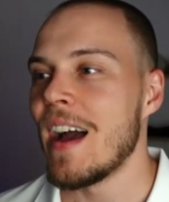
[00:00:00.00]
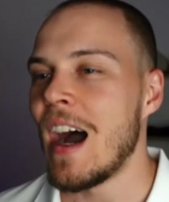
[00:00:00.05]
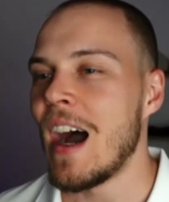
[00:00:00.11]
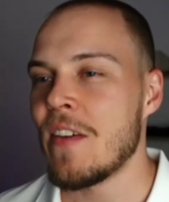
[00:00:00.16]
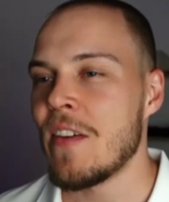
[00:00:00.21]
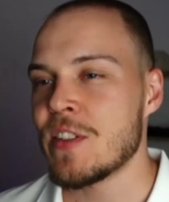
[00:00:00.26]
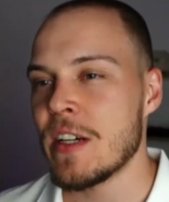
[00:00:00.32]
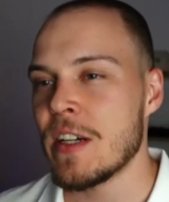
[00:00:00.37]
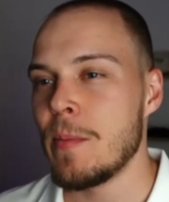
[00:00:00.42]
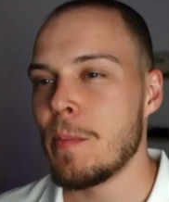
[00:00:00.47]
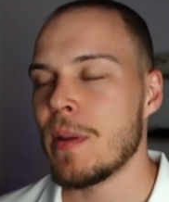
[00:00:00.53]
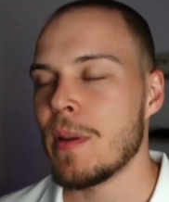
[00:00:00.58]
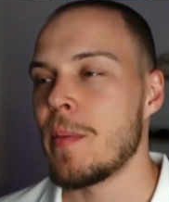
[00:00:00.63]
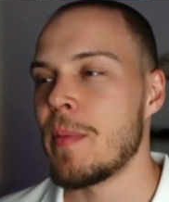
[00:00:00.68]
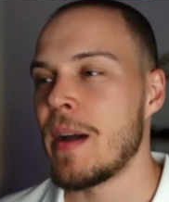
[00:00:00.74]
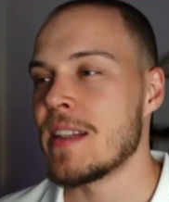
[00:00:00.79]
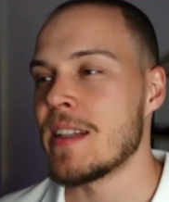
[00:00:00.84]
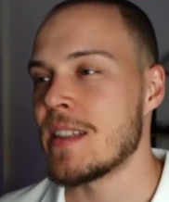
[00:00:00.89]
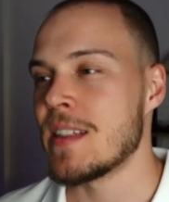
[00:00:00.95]
After
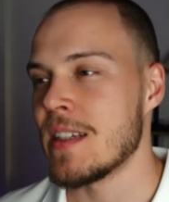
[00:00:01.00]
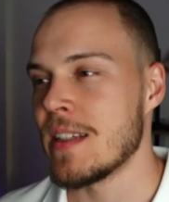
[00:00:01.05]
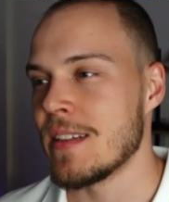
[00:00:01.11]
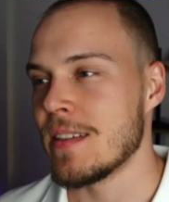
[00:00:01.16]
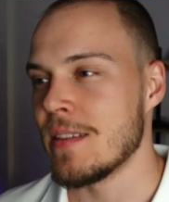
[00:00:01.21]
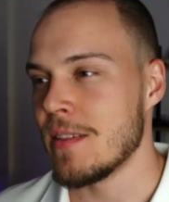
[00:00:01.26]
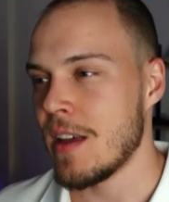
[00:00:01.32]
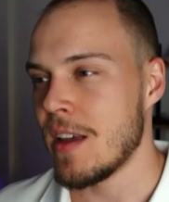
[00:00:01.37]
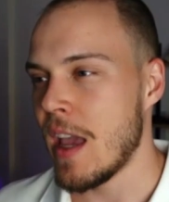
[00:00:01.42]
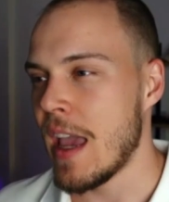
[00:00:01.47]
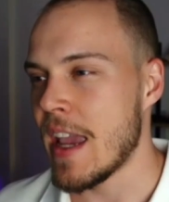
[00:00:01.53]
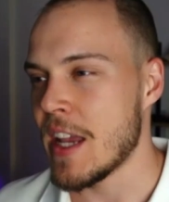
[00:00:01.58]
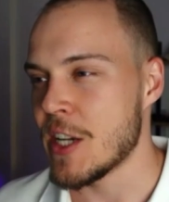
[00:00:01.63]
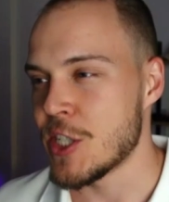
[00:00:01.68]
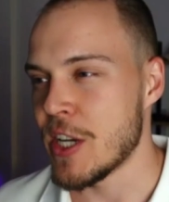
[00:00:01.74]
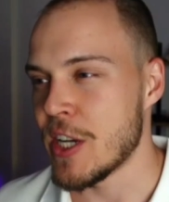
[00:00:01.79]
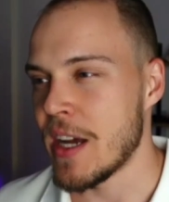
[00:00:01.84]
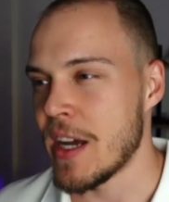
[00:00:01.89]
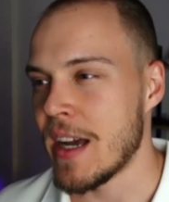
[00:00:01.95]
implementing
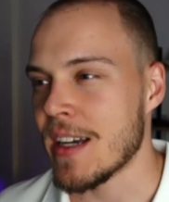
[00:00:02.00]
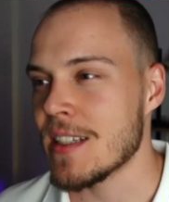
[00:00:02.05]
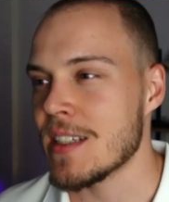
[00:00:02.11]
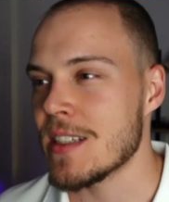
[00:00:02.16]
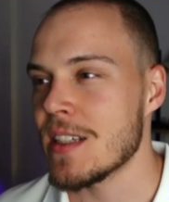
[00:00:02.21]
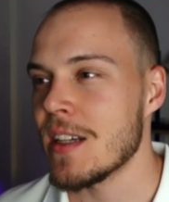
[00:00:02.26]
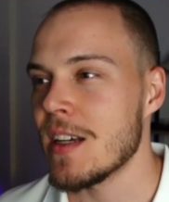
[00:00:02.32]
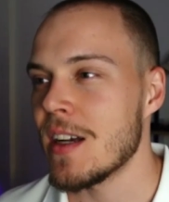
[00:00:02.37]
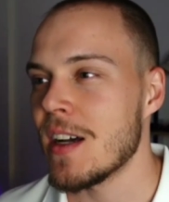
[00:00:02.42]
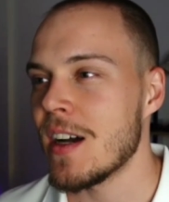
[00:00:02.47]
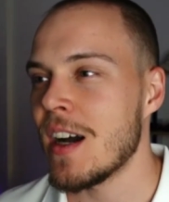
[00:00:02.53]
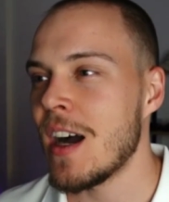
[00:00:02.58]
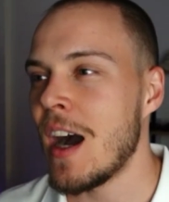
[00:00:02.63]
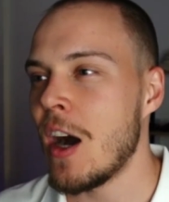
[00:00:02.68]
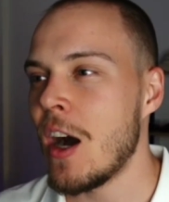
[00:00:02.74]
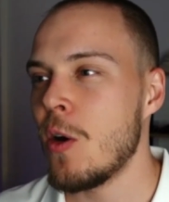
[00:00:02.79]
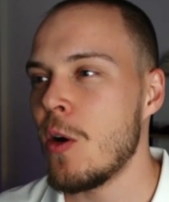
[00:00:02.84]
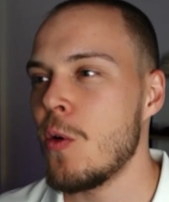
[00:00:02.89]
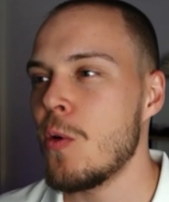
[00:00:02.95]
Ajax,
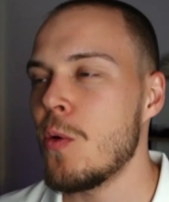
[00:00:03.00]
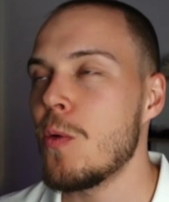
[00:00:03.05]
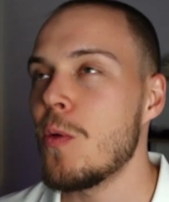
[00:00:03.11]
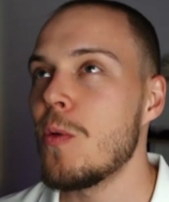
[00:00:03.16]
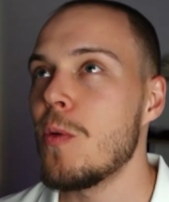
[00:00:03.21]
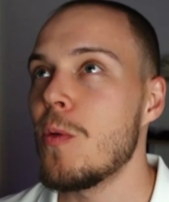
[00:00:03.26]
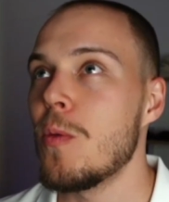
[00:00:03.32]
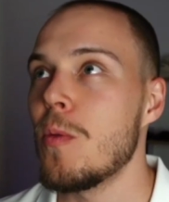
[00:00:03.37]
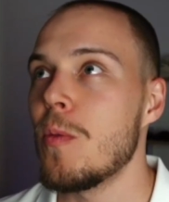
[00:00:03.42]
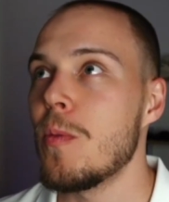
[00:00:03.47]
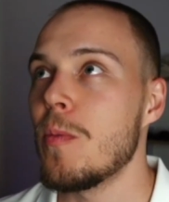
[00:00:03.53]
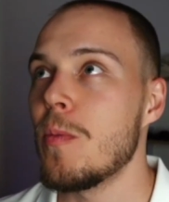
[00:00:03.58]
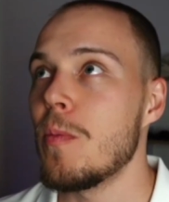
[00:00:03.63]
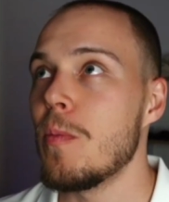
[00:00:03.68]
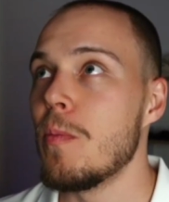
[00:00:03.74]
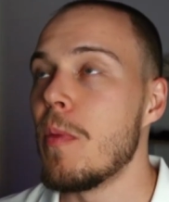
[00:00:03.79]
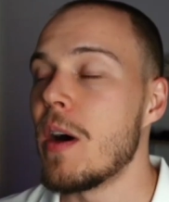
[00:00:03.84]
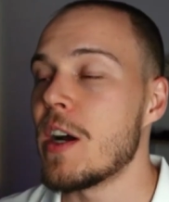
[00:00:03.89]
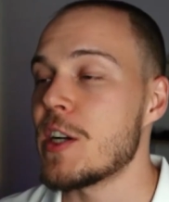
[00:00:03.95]
how
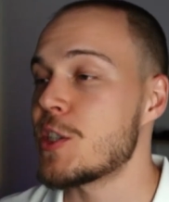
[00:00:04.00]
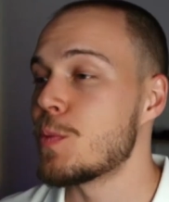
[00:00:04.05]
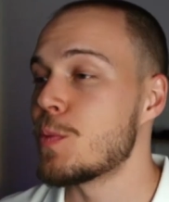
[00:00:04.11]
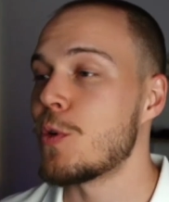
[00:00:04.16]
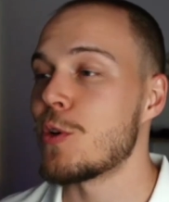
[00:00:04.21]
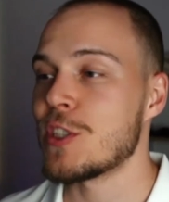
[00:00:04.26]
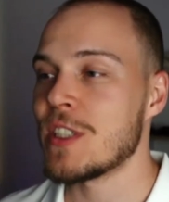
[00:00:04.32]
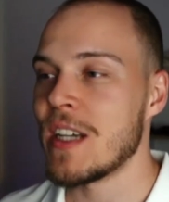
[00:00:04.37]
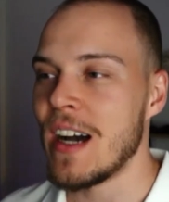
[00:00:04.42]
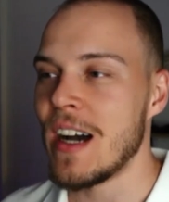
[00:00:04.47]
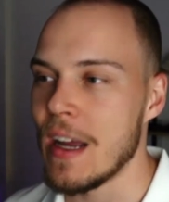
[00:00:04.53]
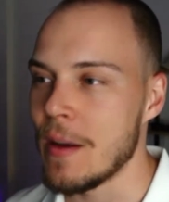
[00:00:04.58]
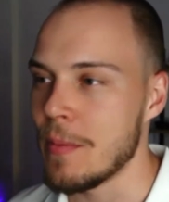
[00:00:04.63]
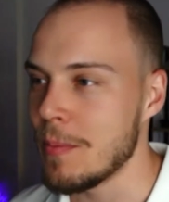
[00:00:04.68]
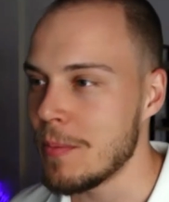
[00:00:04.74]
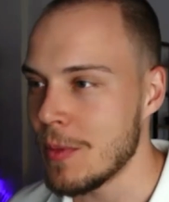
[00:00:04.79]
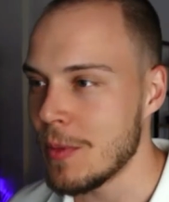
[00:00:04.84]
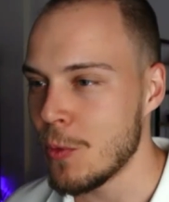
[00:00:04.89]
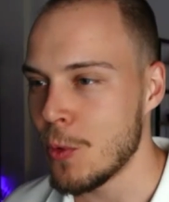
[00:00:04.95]
much more
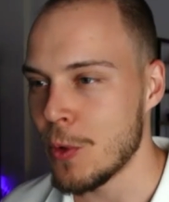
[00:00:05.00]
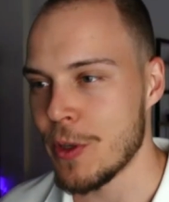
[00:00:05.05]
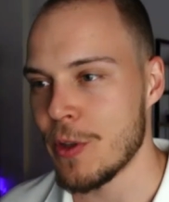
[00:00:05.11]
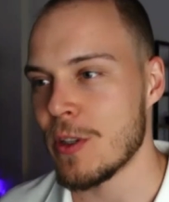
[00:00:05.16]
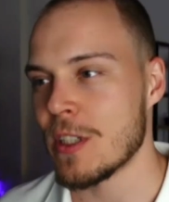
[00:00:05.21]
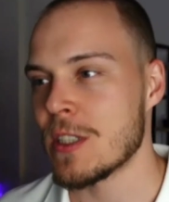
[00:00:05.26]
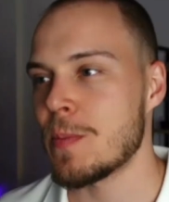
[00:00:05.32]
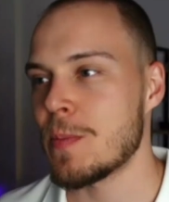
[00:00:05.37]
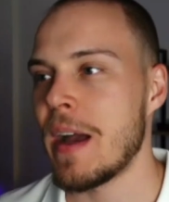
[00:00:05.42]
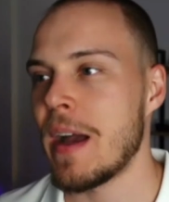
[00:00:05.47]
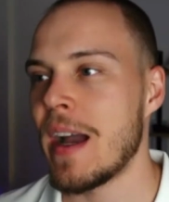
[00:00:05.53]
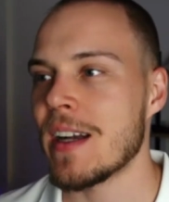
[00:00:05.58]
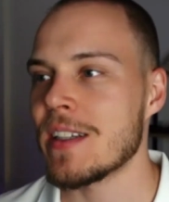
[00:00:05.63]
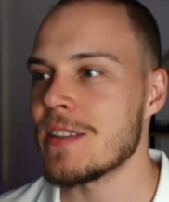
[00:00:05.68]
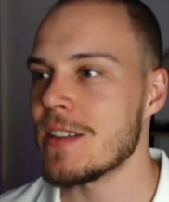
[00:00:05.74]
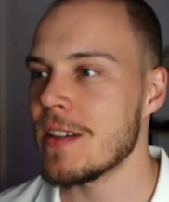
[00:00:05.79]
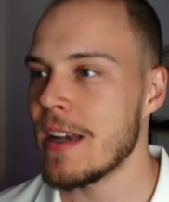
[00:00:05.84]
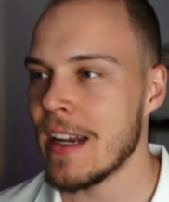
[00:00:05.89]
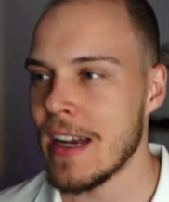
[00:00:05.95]
time would you
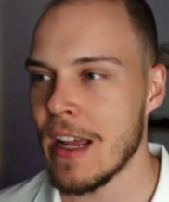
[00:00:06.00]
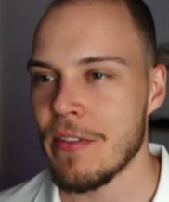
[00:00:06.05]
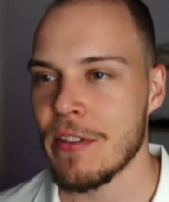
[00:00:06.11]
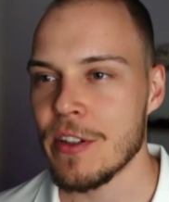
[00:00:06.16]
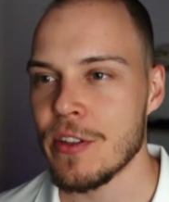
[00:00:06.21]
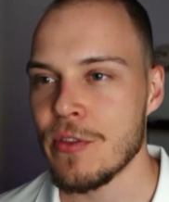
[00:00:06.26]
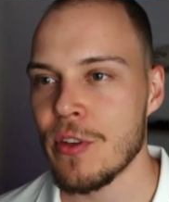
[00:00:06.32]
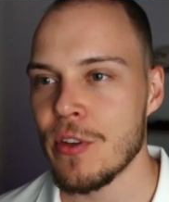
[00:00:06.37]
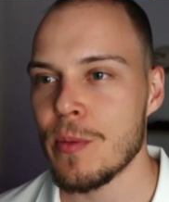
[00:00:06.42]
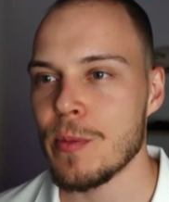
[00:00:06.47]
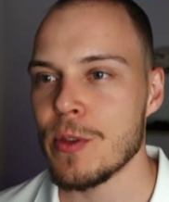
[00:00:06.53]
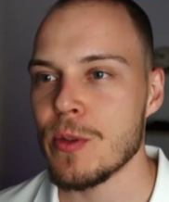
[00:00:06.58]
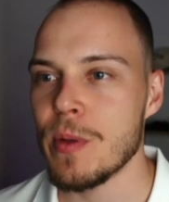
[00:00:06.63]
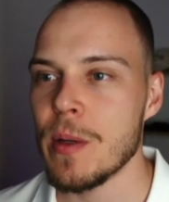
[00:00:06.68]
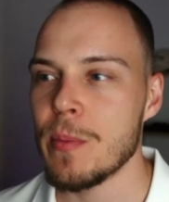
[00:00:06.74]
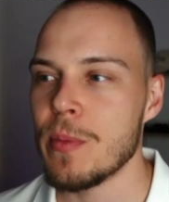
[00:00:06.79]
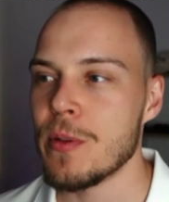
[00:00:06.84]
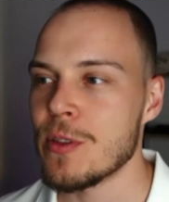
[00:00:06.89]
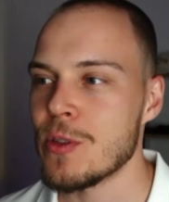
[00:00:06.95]
expect an average firm to
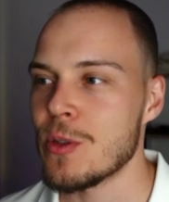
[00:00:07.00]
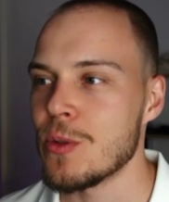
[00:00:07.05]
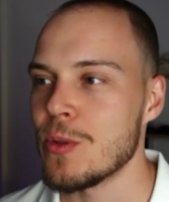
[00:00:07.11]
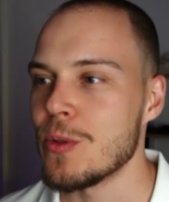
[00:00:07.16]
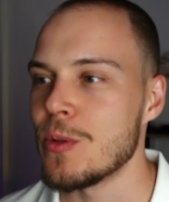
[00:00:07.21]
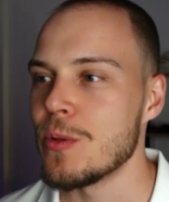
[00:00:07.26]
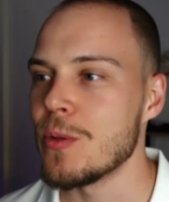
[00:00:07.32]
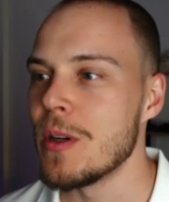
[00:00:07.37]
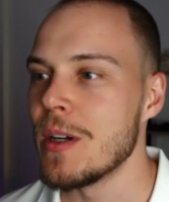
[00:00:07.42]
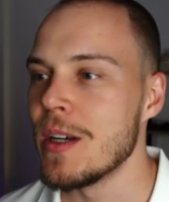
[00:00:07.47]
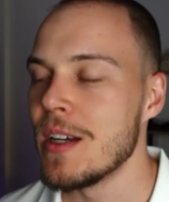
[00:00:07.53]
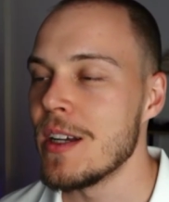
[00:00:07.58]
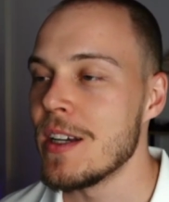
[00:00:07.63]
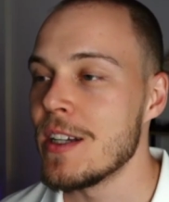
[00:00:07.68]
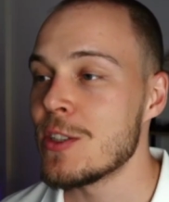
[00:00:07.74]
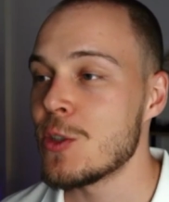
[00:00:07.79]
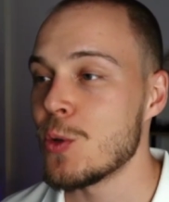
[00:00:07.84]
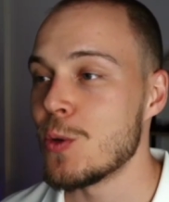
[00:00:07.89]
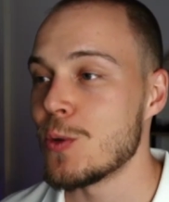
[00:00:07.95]
be able to
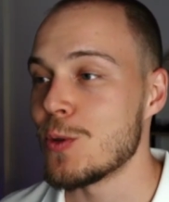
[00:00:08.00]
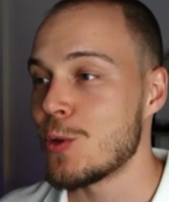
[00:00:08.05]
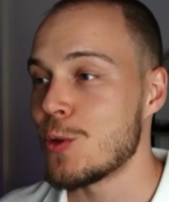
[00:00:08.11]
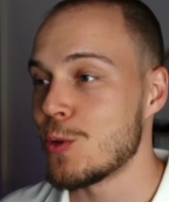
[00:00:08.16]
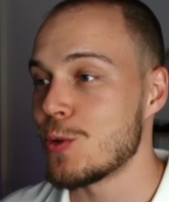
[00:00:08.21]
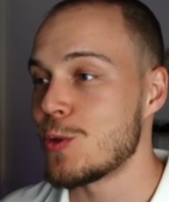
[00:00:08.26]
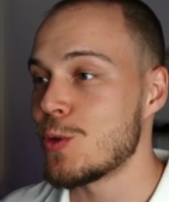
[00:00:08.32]
to to